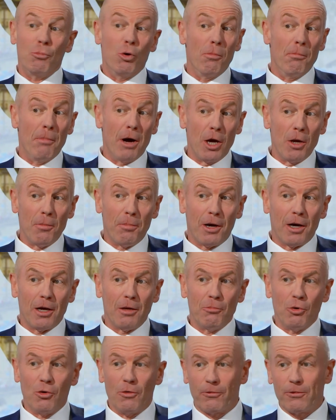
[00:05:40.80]
more
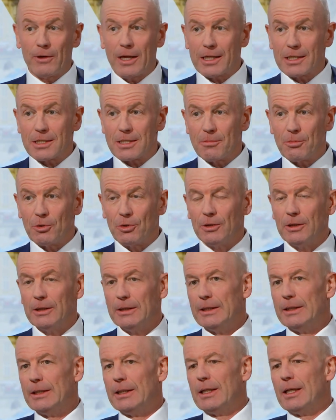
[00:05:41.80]
mobile, more
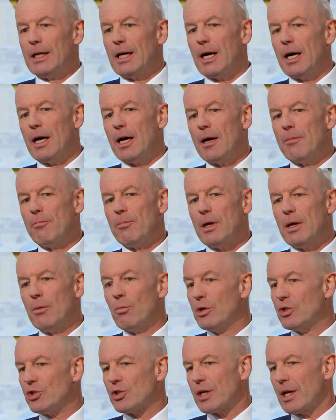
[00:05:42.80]
flexible,
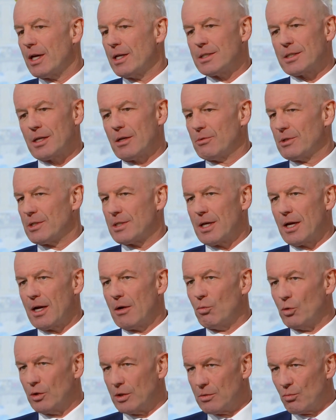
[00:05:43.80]
in which case I would say
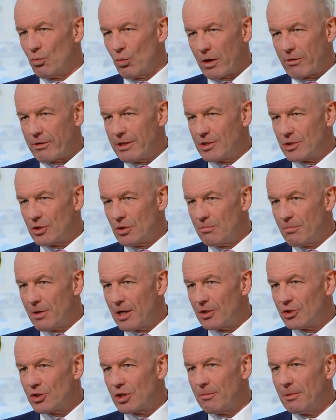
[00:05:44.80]
I wouldn't worry too
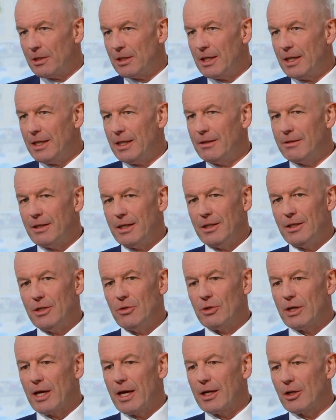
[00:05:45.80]
much. I mean,
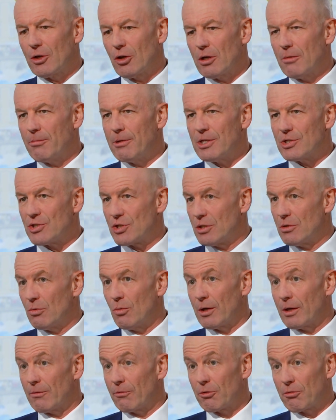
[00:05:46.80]
the UK economy is still
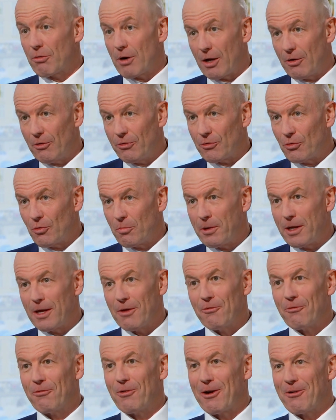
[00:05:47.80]
one of growth,
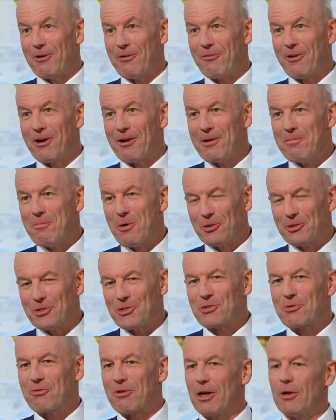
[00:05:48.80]
albeit very, very
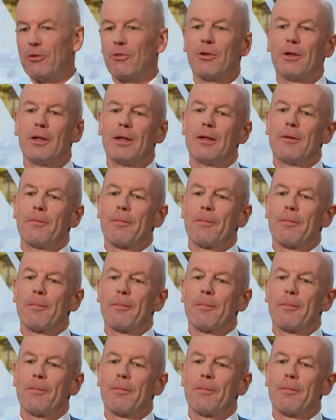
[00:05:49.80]
modest growth,